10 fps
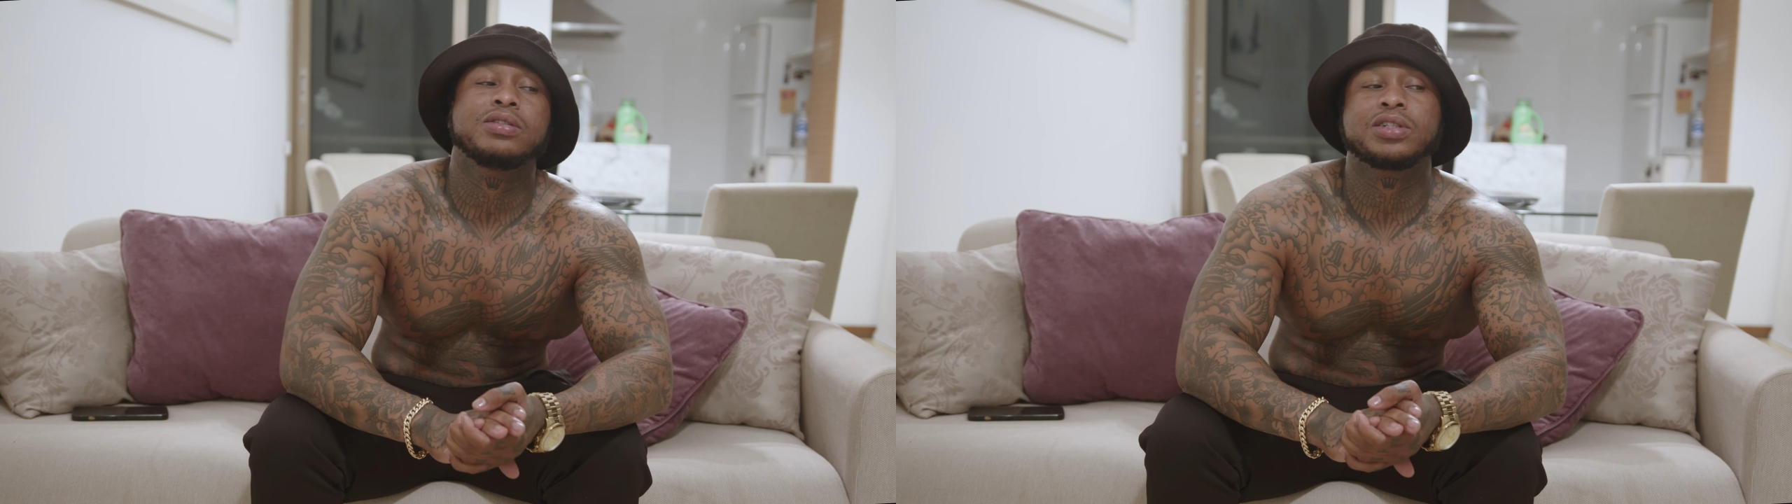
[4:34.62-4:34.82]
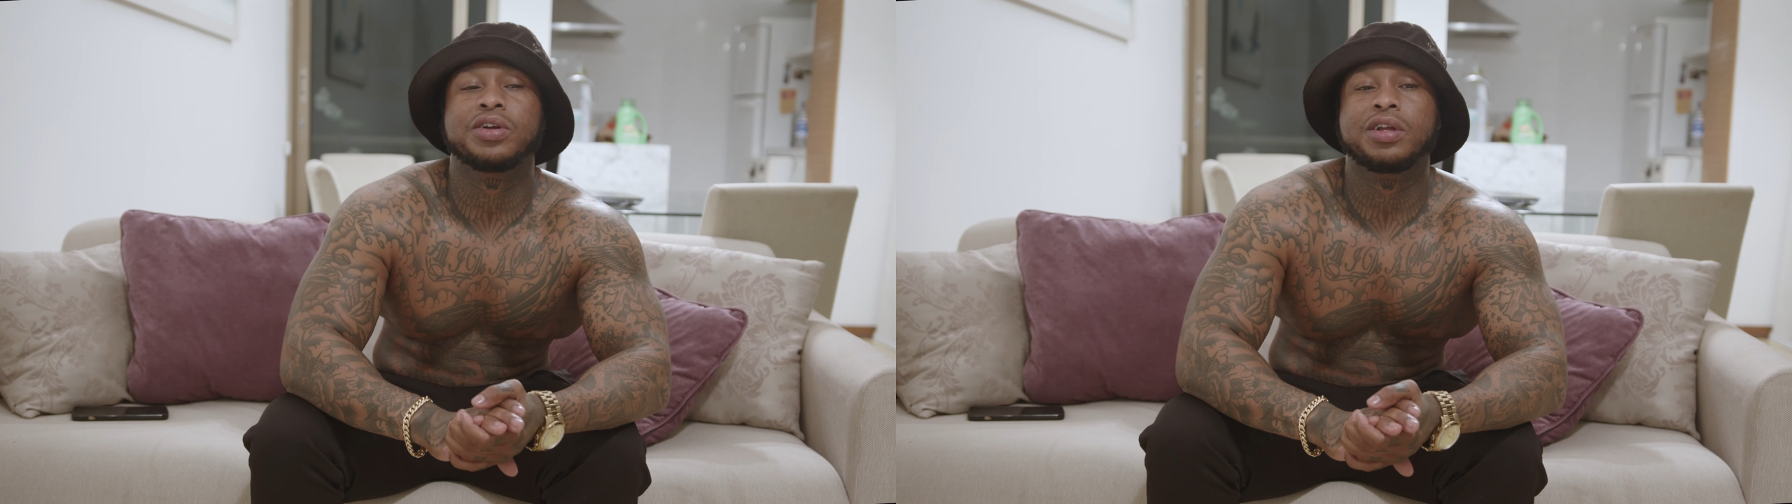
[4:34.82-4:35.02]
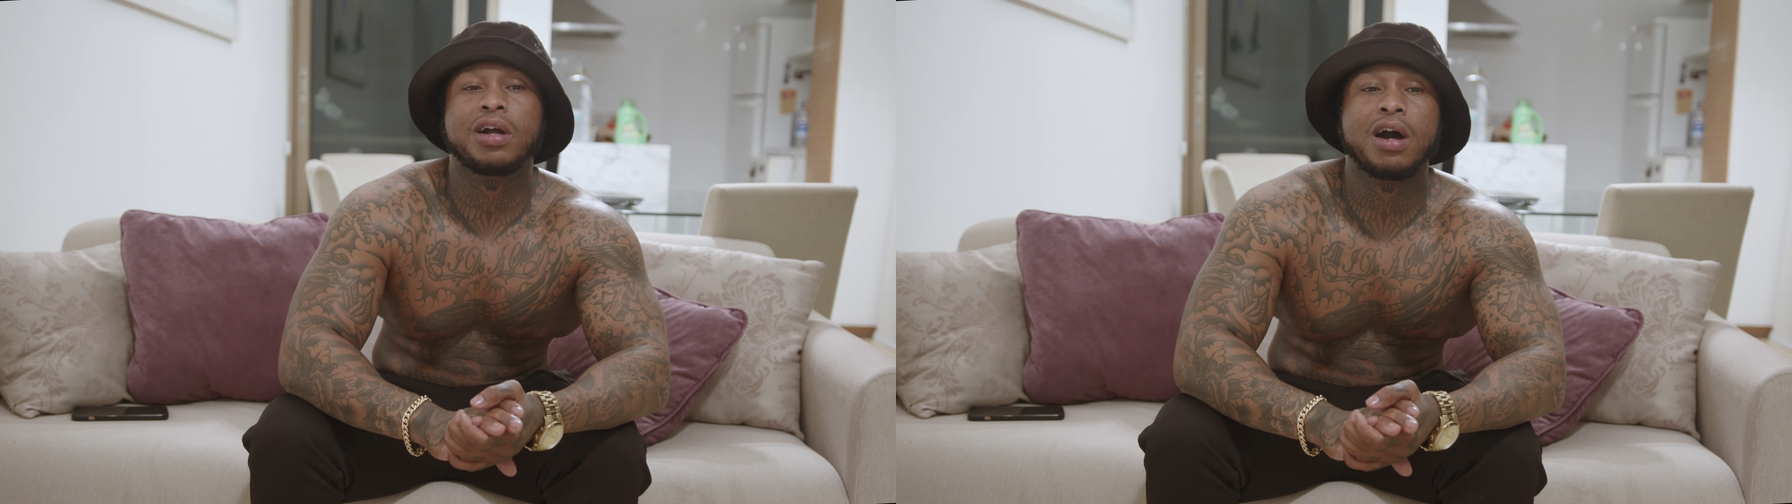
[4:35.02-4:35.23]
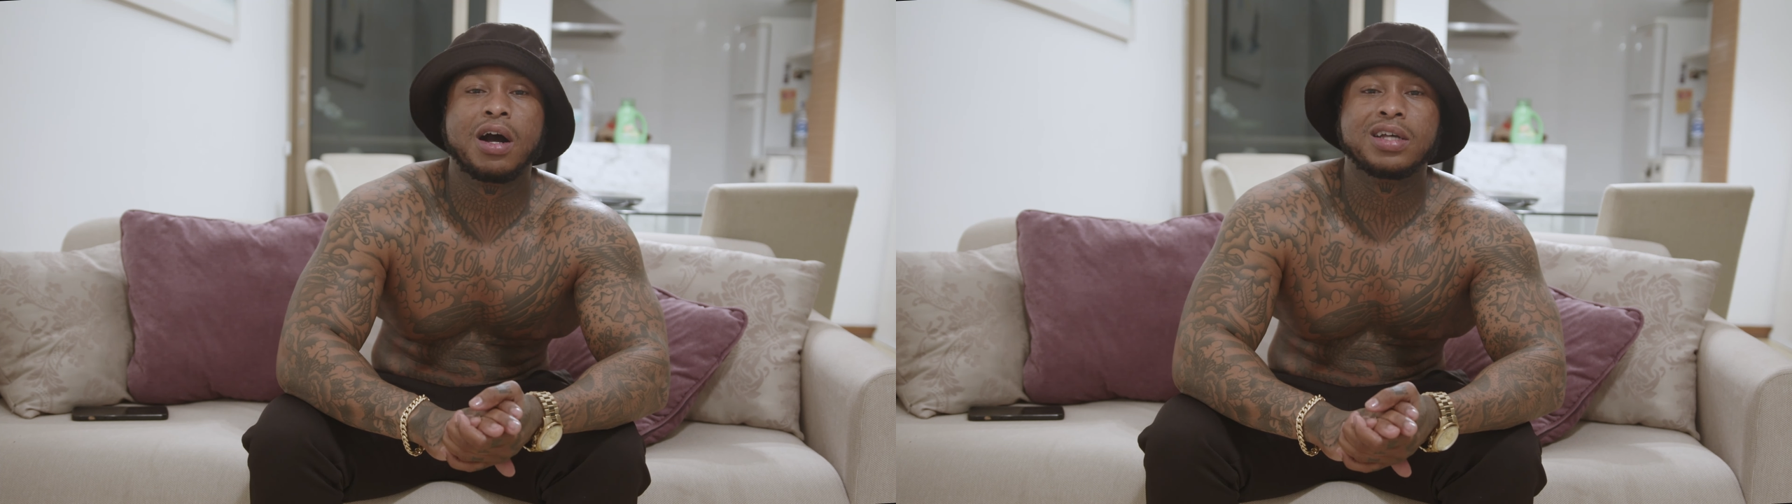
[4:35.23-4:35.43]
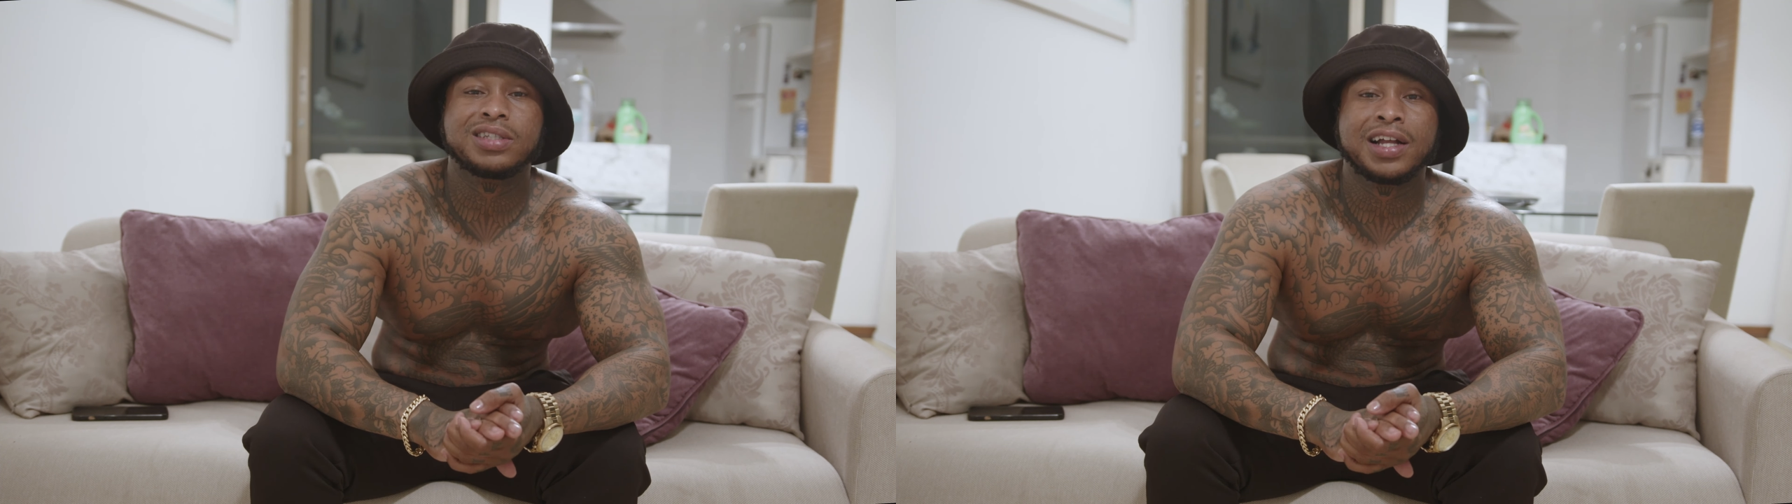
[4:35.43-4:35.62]
certain
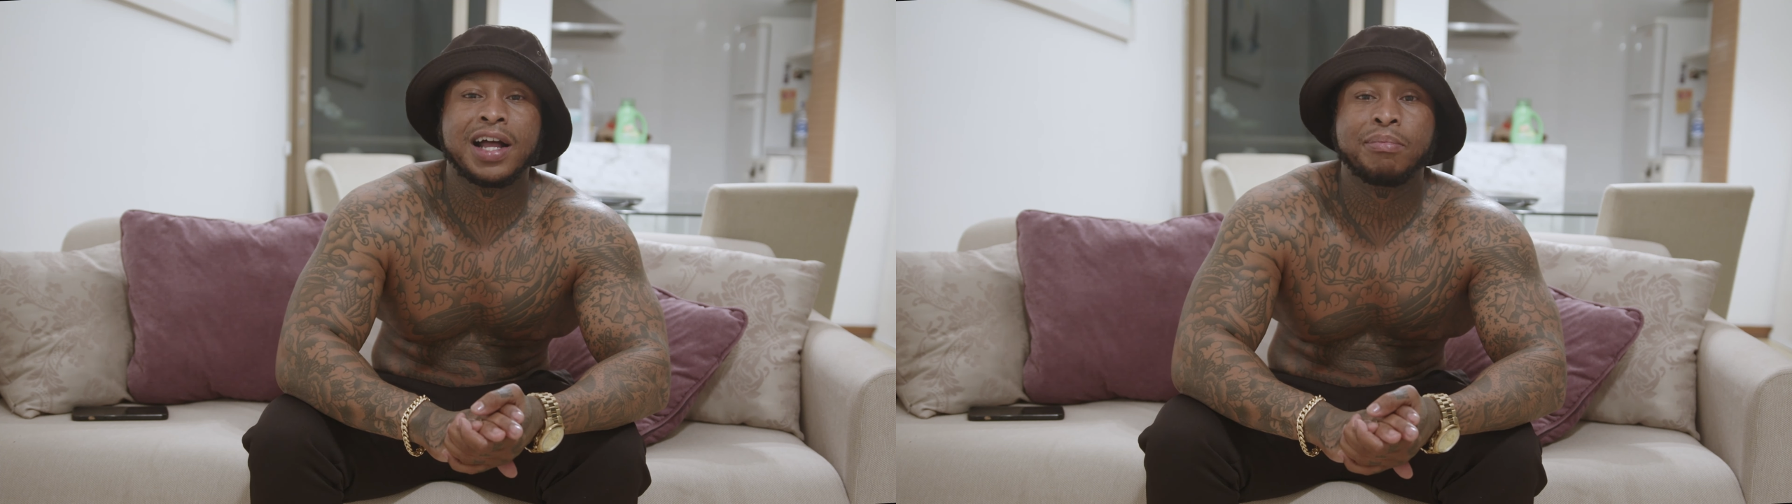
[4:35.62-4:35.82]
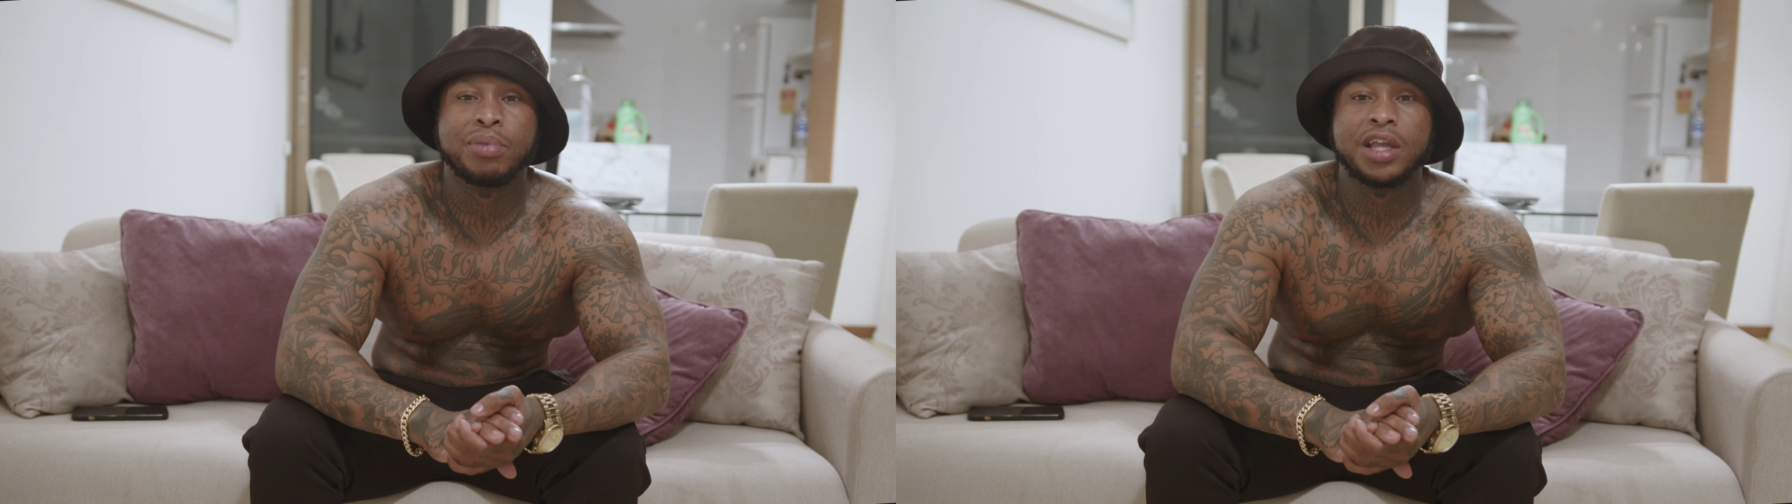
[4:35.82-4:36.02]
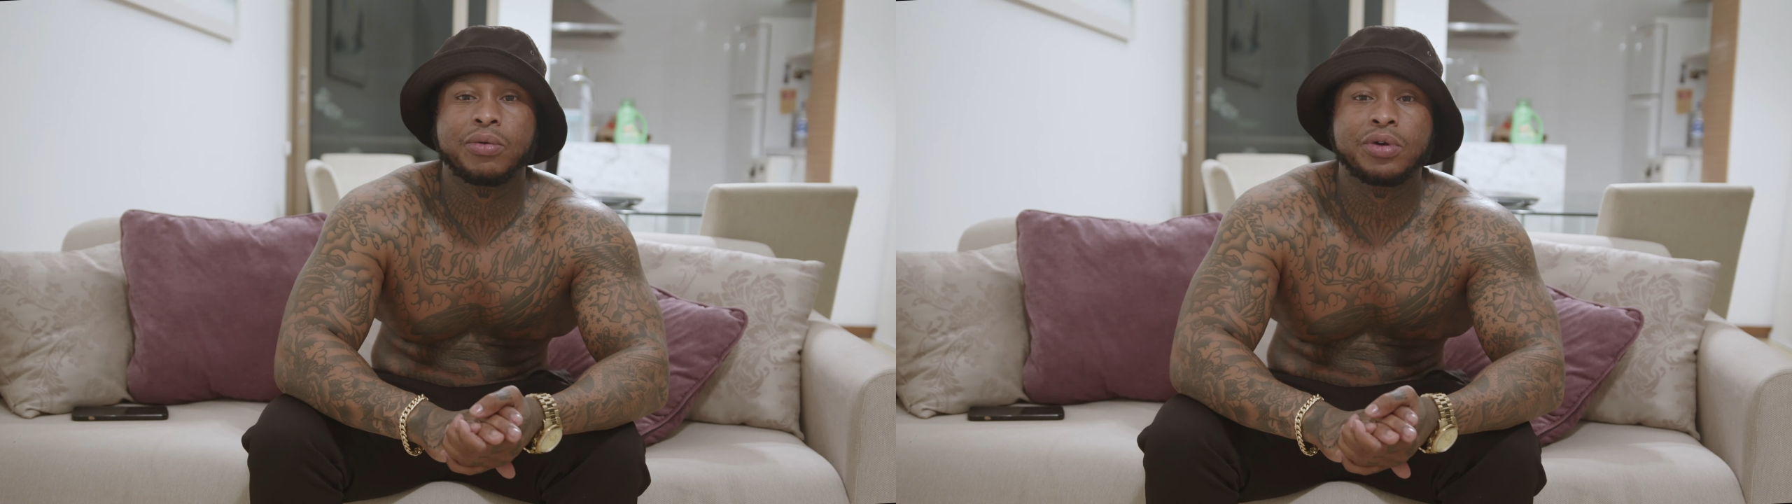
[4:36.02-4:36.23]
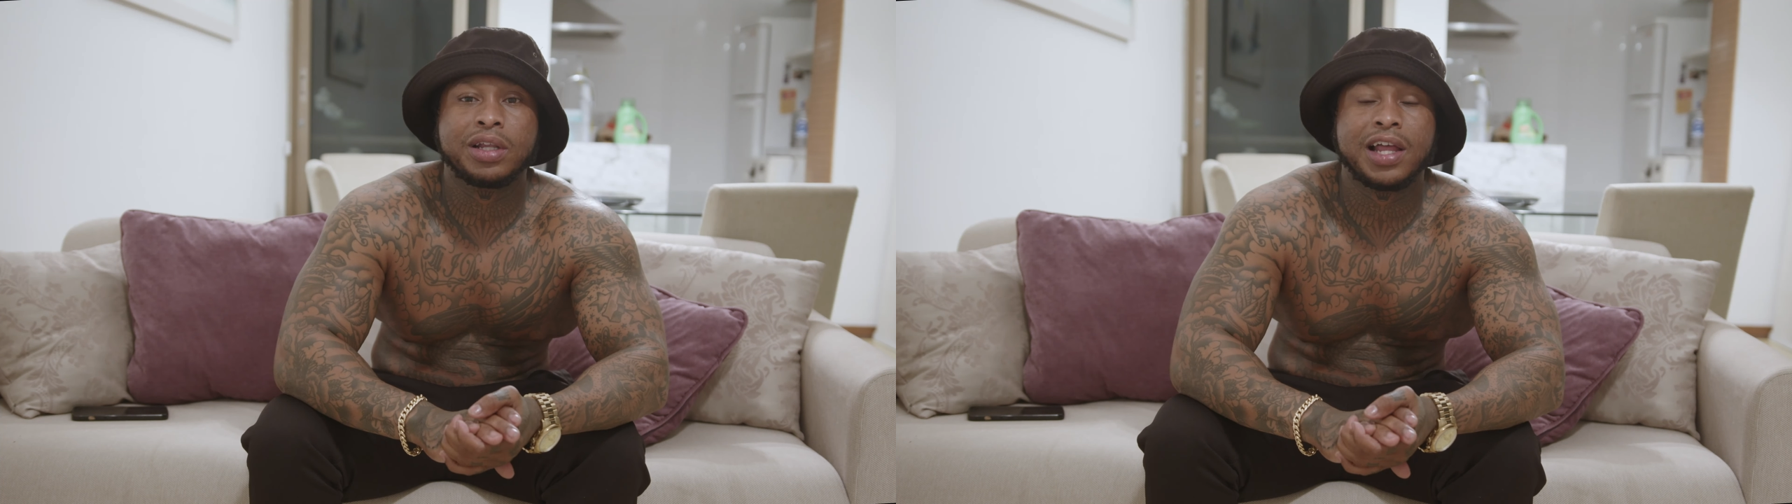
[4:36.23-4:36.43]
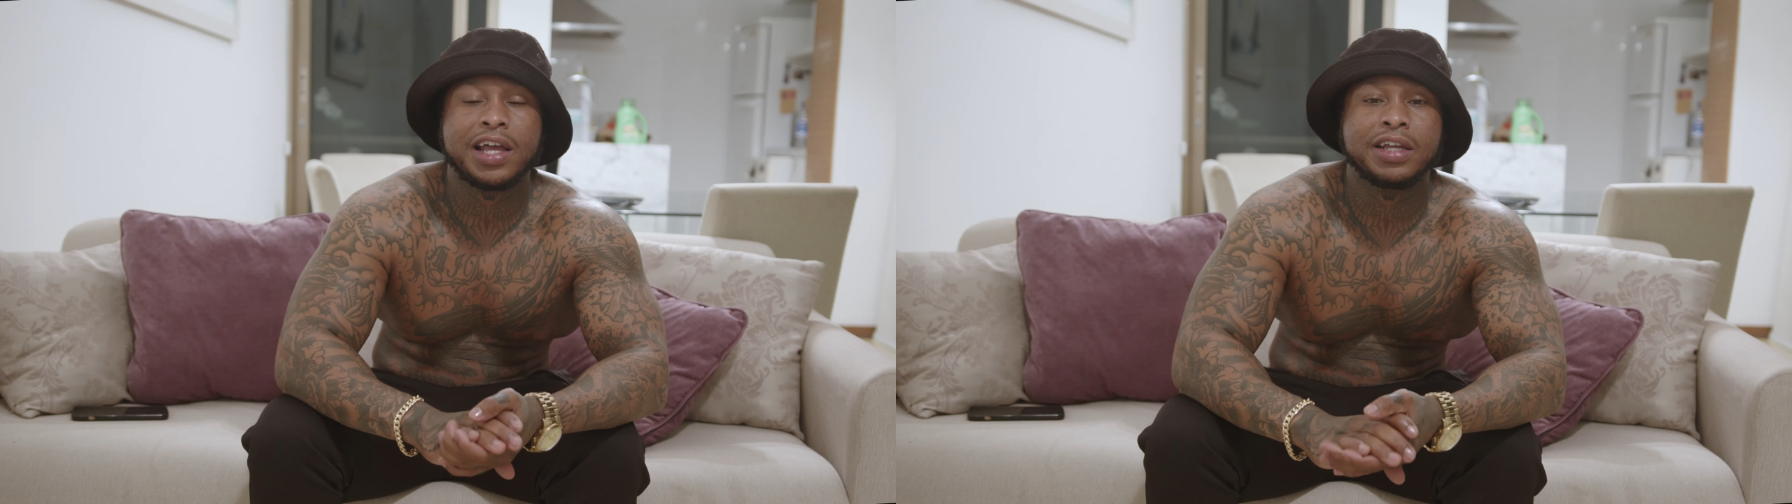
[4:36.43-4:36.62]
cards. Like I bank with
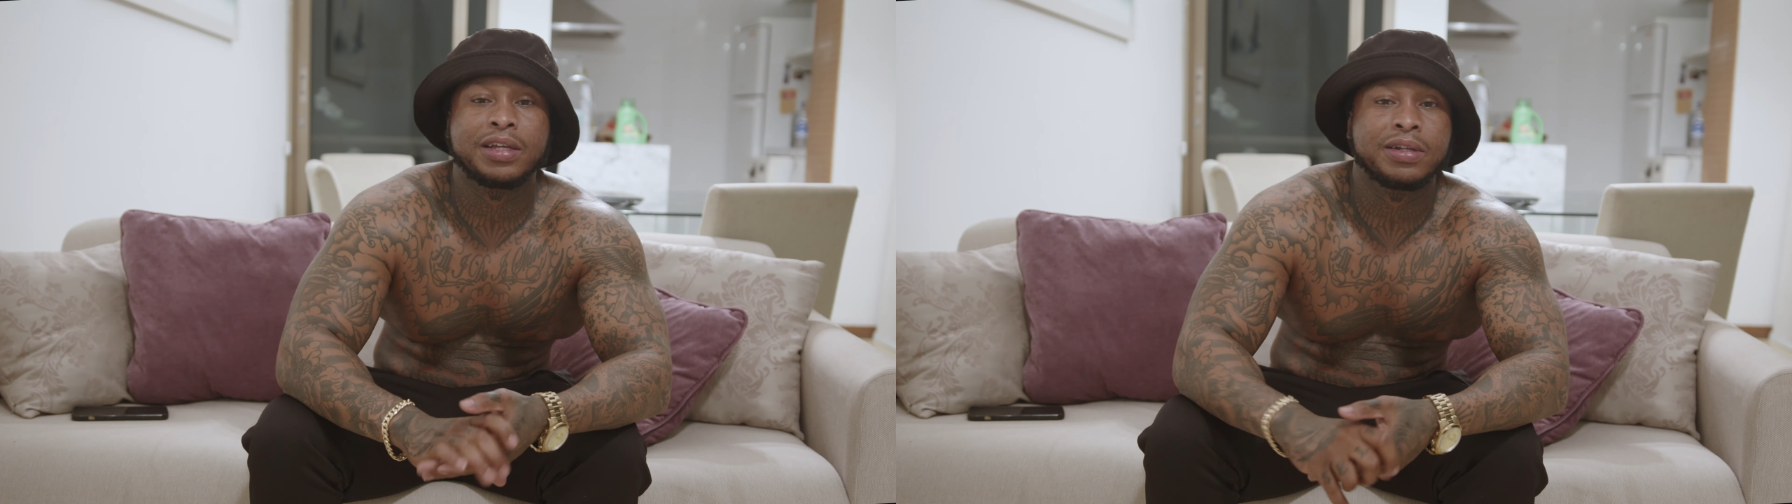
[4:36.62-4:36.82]
like